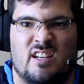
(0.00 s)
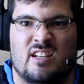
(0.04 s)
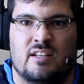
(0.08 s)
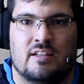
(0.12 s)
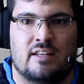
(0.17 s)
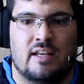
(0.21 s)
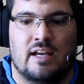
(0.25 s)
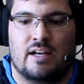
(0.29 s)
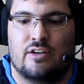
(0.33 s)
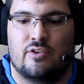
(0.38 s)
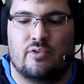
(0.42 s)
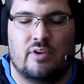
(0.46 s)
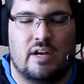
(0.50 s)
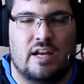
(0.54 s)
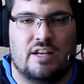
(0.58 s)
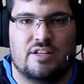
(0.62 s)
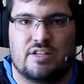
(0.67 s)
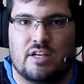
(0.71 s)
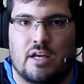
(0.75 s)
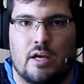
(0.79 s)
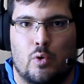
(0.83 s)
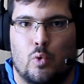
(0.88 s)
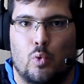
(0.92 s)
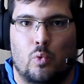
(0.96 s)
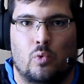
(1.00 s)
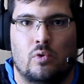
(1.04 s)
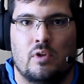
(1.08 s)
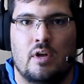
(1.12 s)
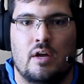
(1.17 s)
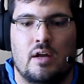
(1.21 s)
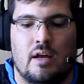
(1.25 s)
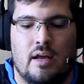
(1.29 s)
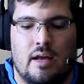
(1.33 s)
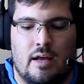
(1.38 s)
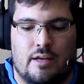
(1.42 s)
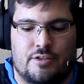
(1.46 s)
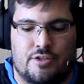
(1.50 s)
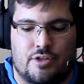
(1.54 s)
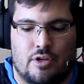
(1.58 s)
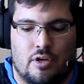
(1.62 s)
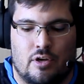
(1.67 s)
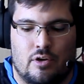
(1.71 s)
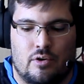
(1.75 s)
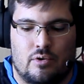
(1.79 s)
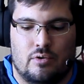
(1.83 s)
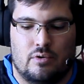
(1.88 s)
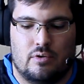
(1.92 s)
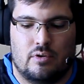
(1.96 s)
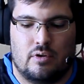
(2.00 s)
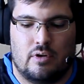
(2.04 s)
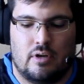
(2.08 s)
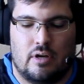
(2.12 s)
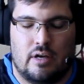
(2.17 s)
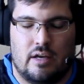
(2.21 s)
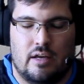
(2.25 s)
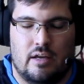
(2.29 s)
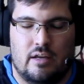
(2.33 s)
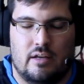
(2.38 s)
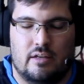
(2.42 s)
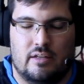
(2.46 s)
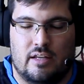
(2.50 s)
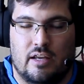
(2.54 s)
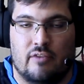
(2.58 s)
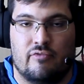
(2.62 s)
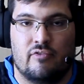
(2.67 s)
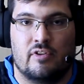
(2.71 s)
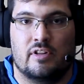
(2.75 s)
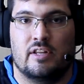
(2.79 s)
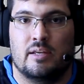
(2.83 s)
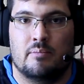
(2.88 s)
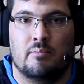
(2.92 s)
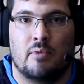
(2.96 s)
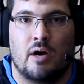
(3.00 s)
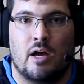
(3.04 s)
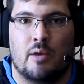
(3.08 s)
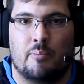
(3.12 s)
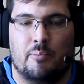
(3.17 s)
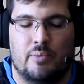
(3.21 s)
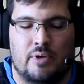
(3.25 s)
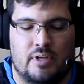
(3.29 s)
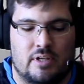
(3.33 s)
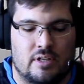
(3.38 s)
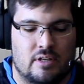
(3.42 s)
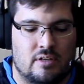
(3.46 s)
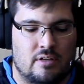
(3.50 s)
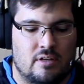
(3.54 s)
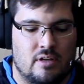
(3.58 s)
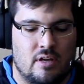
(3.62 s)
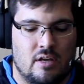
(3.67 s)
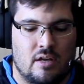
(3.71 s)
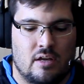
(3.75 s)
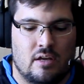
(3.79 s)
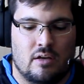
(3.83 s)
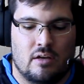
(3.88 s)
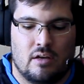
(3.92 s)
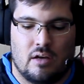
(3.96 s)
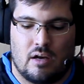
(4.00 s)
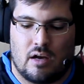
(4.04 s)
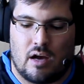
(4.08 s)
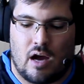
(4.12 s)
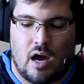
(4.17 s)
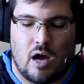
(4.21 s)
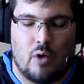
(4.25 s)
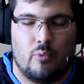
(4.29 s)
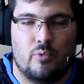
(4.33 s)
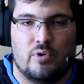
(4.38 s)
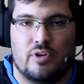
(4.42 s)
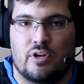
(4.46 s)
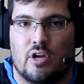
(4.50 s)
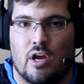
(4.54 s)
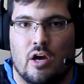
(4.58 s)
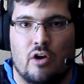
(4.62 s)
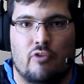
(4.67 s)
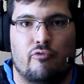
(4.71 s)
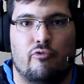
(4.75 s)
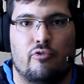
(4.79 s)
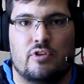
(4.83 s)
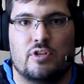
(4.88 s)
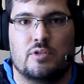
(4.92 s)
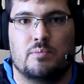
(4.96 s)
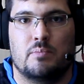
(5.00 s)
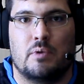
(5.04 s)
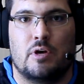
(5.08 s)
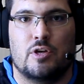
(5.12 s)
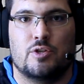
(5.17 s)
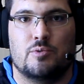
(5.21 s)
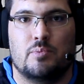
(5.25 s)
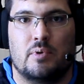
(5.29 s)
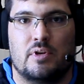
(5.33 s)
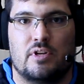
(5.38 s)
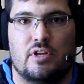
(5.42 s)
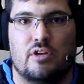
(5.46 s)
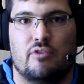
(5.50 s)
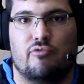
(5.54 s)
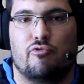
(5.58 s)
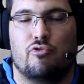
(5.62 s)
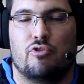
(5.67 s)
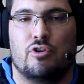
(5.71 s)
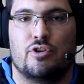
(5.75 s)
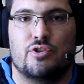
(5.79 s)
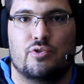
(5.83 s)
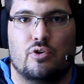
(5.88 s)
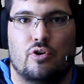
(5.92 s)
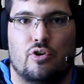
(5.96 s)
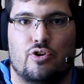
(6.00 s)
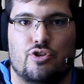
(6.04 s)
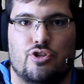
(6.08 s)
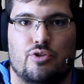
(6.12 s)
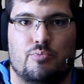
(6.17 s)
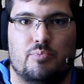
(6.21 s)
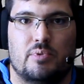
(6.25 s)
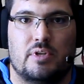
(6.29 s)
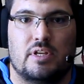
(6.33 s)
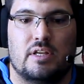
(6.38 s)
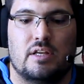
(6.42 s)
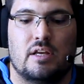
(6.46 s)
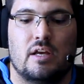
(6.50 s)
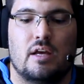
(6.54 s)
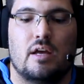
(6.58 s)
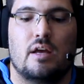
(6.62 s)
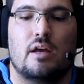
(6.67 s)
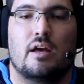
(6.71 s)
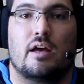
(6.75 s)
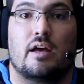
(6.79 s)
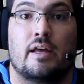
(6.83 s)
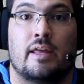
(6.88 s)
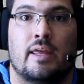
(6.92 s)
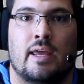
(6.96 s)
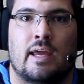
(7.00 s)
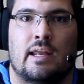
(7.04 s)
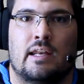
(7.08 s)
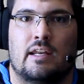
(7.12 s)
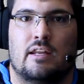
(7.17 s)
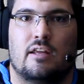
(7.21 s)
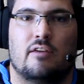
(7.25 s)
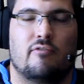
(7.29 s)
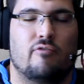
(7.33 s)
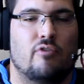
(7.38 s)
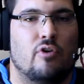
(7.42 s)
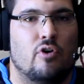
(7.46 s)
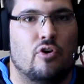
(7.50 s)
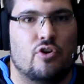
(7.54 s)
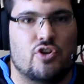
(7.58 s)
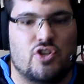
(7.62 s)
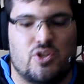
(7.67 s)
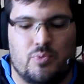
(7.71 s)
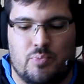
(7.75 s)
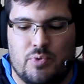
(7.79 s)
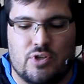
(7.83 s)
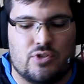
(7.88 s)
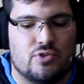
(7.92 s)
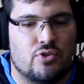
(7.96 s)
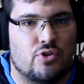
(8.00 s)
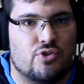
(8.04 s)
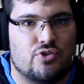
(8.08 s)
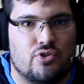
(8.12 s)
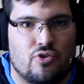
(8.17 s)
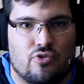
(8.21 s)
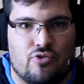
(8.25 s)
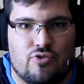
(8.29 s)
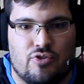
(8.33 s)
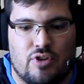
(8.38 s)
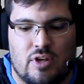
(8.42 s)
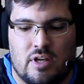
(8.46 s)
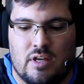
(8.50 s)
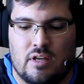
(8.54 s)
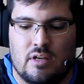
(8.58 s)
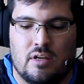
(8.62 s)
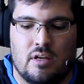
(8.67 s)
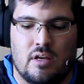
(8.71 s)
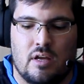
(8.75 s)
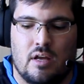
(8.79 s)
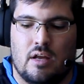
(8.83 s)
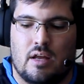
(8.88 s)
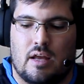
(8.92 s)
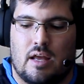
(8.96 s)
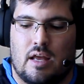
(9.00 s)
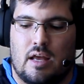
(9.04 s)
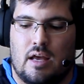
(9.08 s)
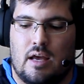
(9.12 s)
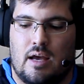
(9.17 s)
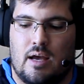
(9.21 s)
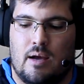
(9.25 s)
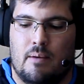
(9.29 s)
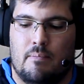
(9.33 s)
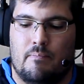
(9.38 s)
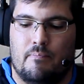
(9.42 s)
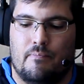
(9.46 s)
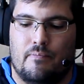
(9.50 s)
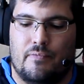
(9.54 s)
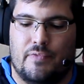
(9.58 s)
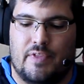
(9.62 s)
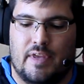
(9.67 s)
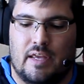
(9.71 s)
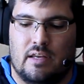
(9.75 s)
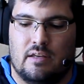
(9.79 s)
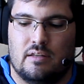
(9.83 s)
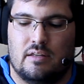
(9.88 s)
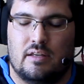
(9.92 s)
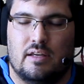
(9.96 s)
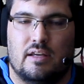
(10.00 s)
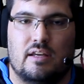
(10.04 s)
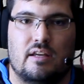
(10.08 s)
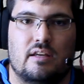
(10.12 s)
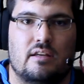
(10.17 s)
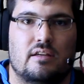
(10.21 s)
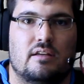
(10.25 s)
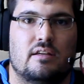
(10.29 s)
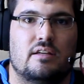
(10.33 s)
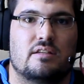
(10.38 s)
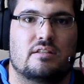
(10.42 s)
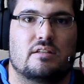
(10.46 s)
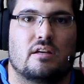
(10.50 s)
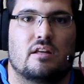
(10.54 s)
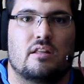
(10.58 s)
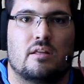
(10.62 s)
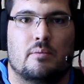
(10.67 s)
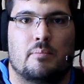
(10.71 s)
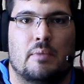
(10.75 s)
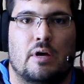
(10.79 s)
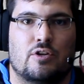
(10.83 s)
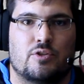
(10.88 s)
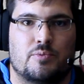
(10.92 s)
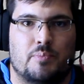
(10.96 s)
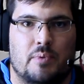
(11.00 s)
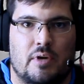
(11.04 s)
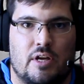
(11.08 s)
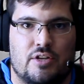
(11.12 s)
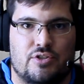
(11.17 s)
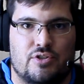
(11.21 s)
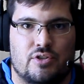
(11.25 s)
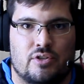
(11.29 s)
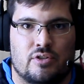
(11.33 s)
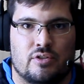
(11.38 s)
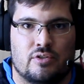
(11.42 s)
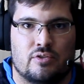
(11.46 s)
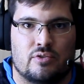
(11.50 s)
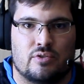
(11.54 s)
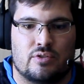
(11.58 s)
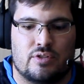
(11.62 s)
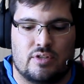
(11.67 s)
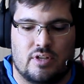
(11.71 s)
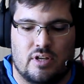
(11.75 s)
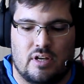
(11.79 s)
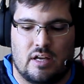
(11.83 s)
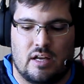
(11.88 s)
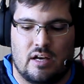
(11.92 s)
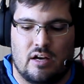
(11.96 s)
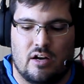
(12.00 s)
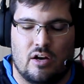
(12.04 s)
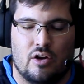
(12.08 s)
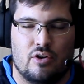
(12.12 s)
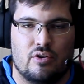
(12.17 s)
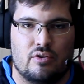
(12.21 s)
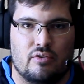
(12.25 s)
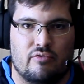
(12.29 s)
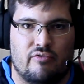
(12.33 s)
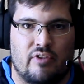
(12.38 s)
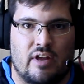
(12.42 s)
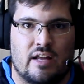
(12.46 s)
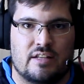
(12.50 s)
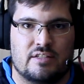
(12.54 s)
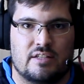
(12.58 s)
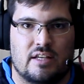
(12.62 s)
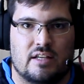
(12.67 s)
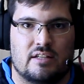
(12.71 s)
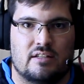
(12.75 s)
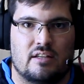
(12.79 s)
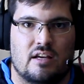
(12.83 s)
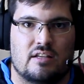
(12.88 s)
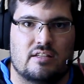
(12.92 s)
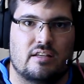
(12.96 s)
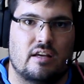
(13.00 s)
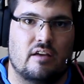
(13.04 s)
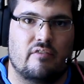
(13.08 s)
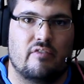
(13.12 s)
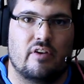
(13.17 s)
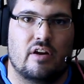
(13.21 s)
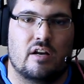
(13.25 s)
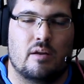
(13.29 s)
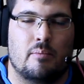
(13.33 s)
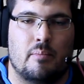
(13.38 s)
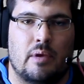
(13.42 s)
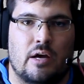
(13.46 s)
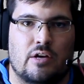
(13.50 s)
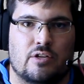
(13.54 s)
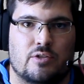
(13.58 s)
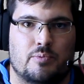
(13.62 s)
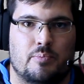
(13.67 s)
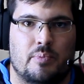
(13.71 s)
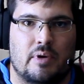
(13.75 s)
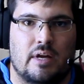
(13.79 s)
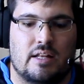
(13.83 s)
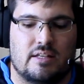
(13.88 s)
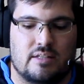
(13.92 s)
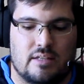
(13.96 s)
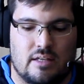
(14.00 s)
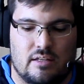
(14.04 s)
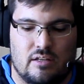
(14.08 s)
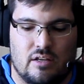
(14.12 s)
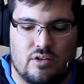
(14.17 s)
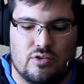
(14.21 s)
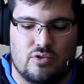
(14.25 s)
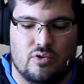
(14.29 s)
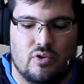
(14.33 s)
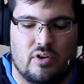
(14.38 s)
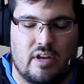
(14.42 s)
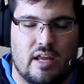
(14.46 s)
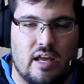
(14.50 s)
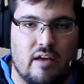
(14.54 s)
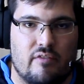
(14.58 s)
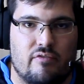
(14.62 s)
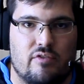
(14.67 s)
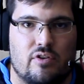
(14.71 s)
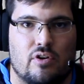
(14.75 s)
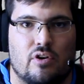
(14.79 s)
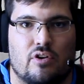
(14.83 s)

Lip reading: in that range at all. So definitely, in my opinion, I would go for this mousepad if you're into RGB. Again, if RGB is not your thing, then there is other mousepads you can consider, and I know Fantech does have other mousepads that does not have the